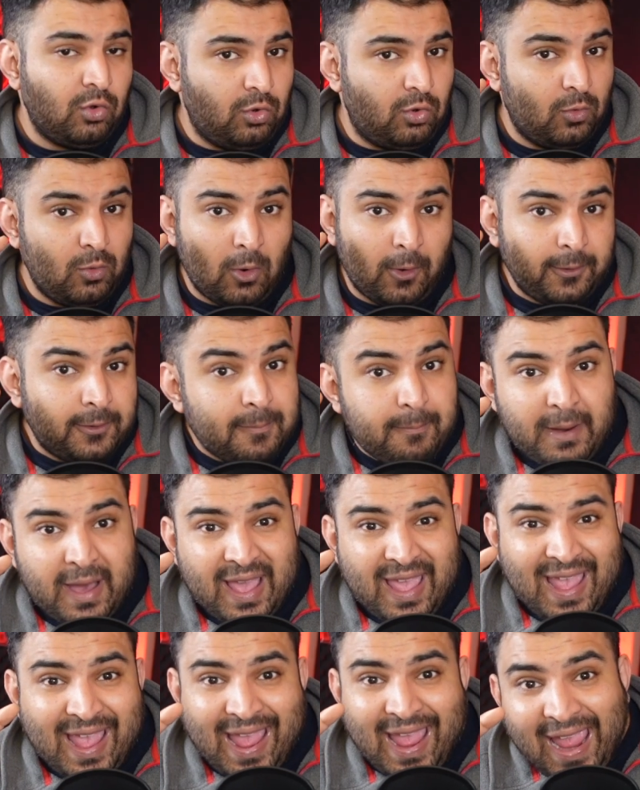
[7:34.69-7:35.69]
Do not
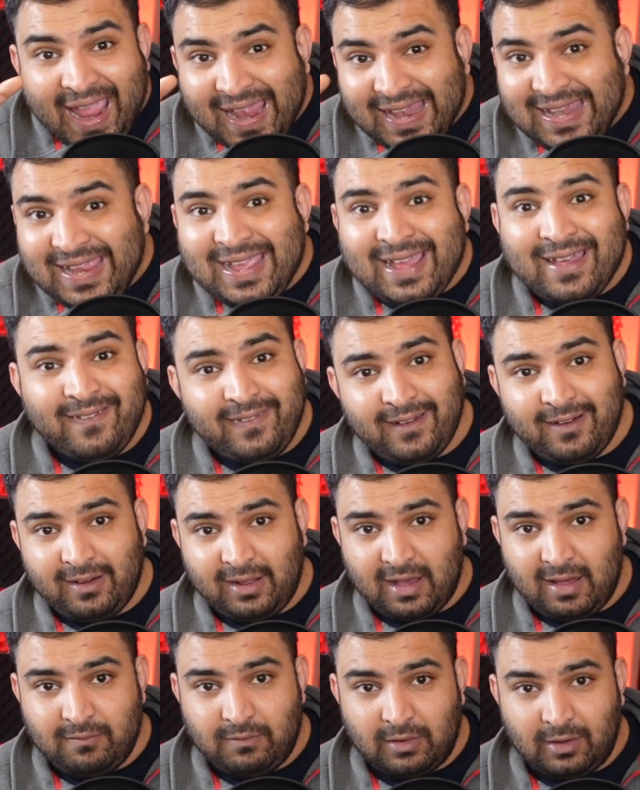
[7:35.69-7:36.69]
buy any other
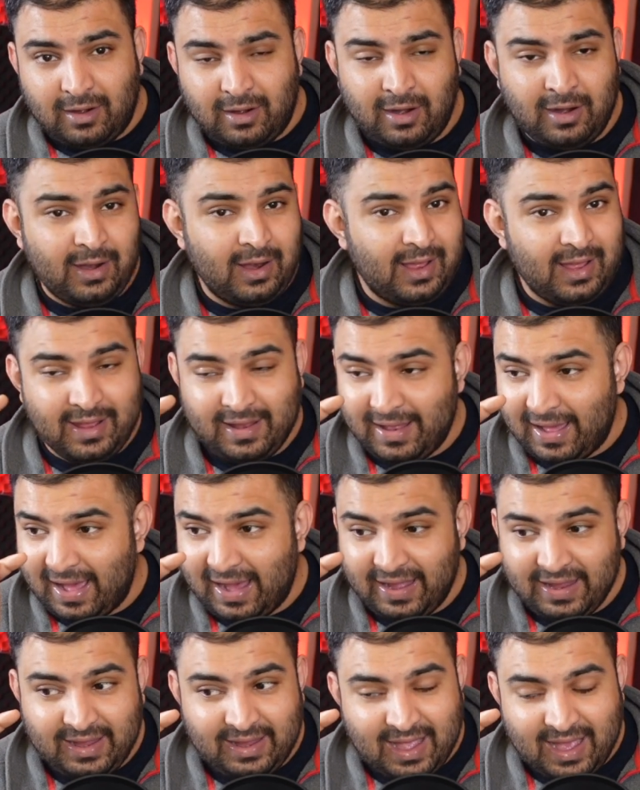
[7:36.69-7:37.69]
cover.
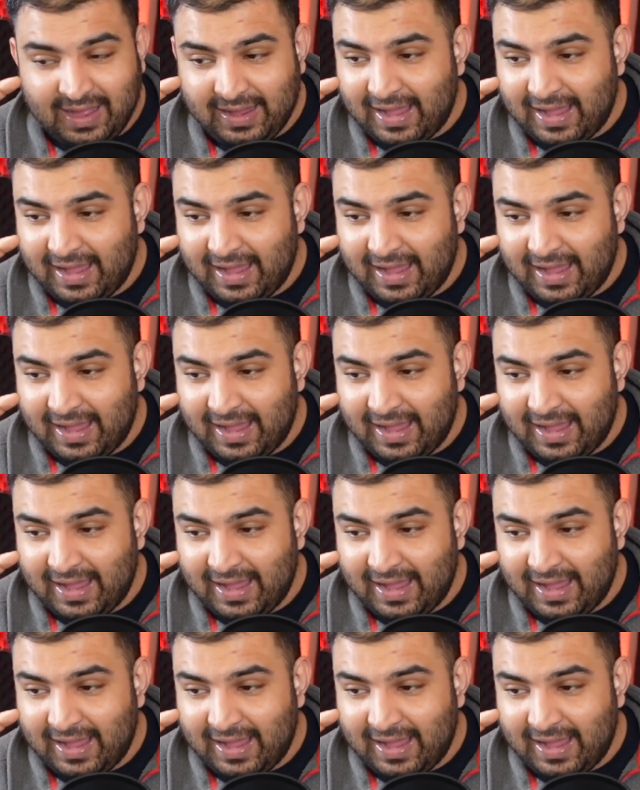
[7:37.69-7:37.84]
I